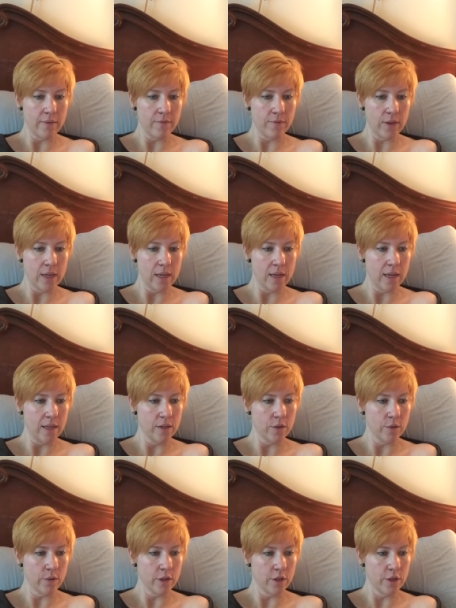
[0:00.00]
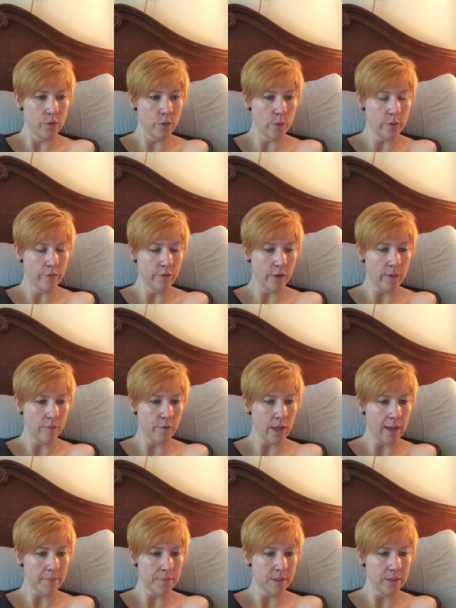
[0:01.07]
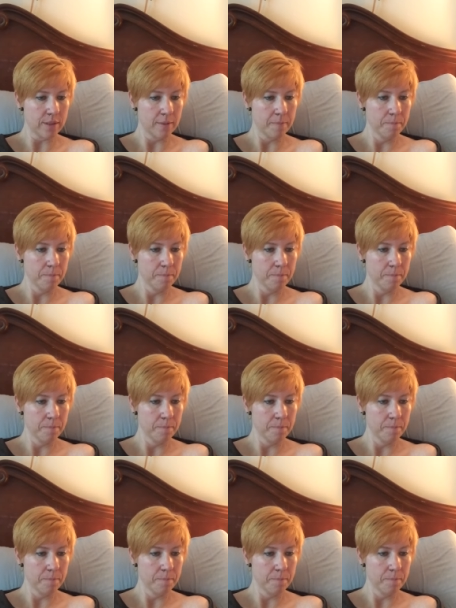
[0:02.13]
feet into her usual flip-flops.